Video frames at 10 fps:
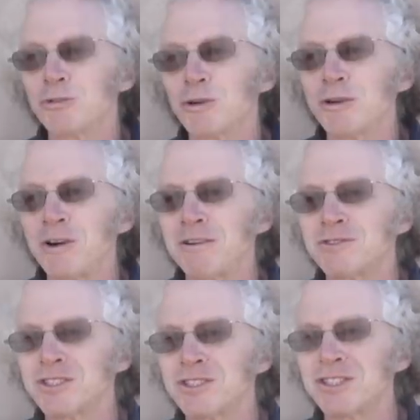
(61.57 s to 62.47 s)
and
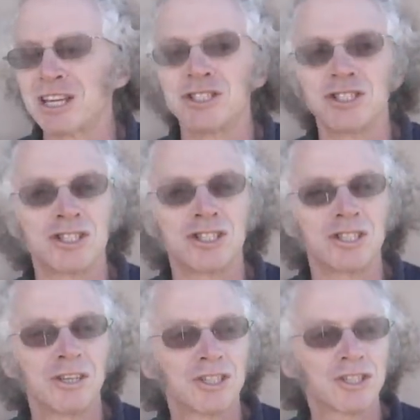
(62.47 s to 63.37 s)
25
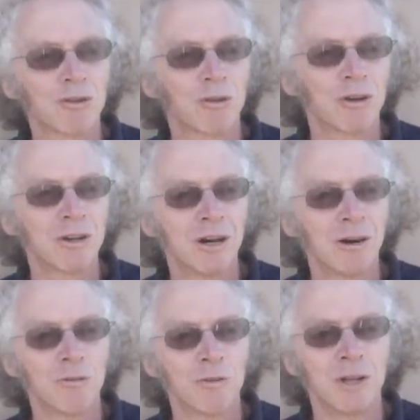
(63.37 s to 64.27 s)
seconds short
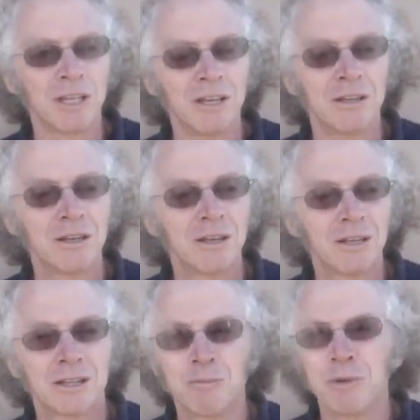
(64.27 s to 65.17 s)
of winning it.
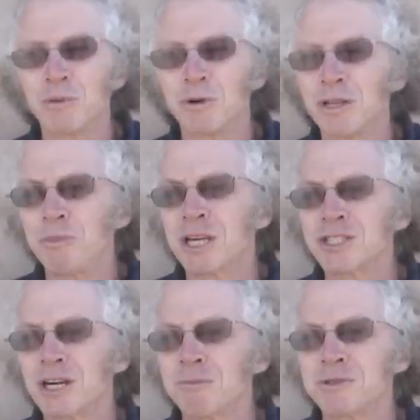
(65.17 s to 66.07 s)
Did one of the
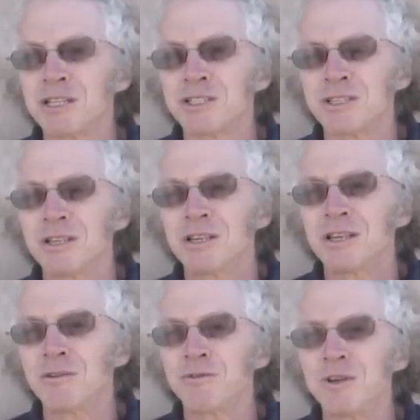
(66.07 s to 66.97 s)
biggest upsets
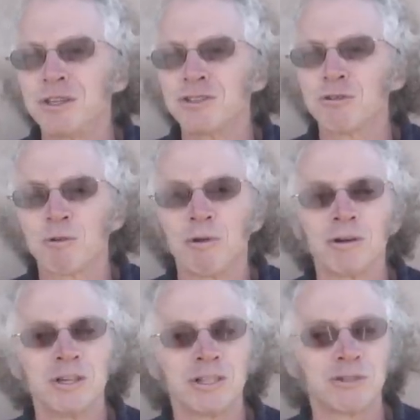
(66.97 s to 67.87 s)
in Super
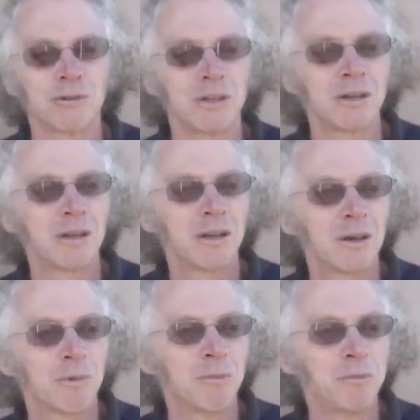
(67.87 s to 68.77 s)
Bowl history.
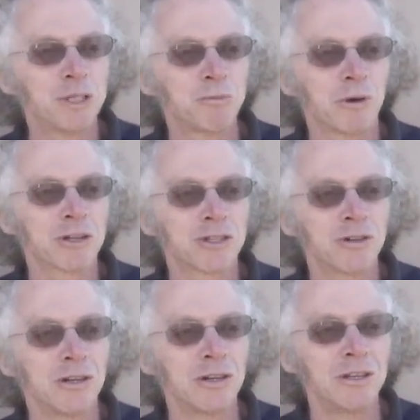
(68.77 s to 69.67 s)
But Pittsburgh's
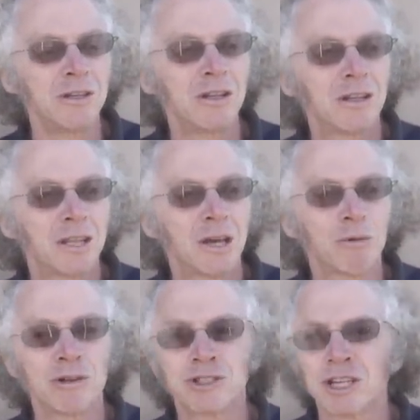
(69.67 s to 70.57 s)
good. They
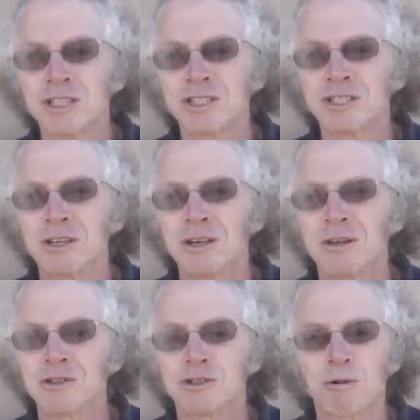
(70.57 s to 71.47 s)
won their 6th
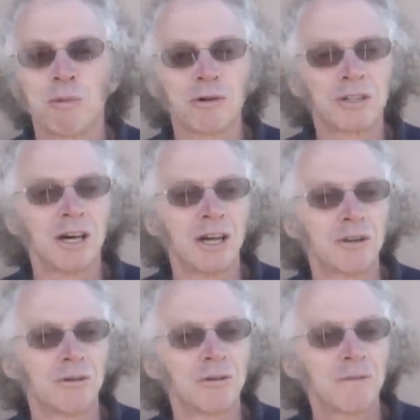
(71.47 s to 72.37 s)
Super Bowl
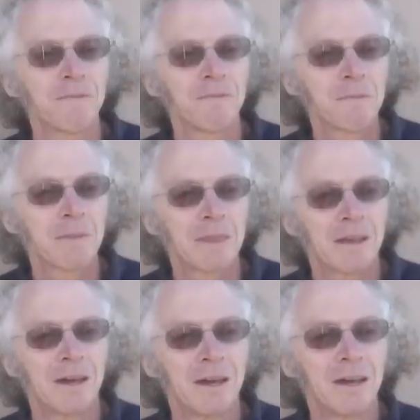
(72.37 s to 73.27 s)
title.
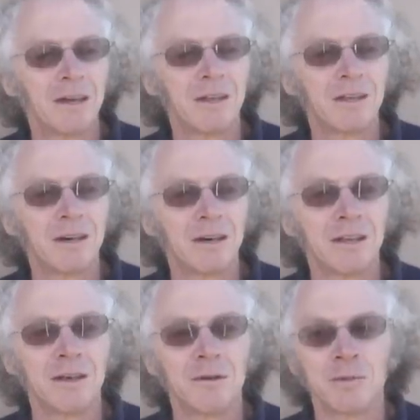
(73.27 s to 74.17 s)
And
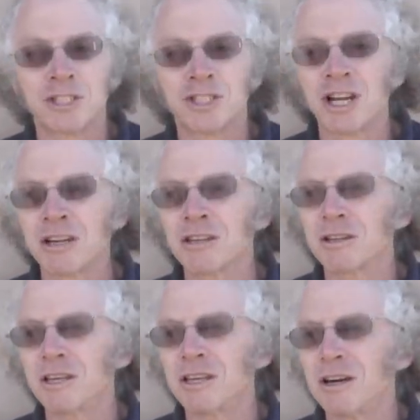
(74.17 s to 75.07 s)
but
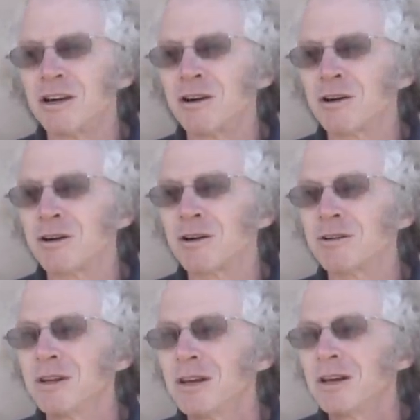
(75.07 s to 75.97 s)
shockingly, I
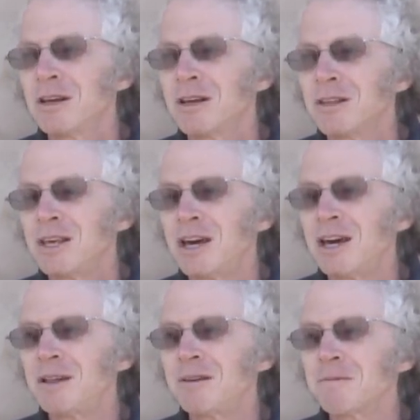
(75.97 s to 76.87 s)
heard
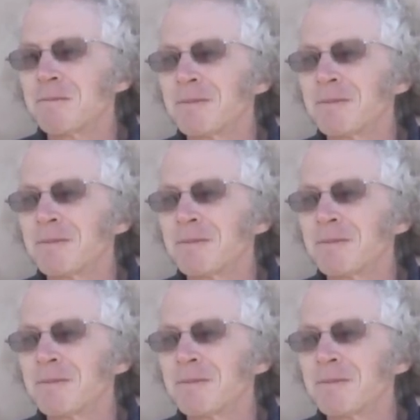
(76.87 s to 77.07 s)
that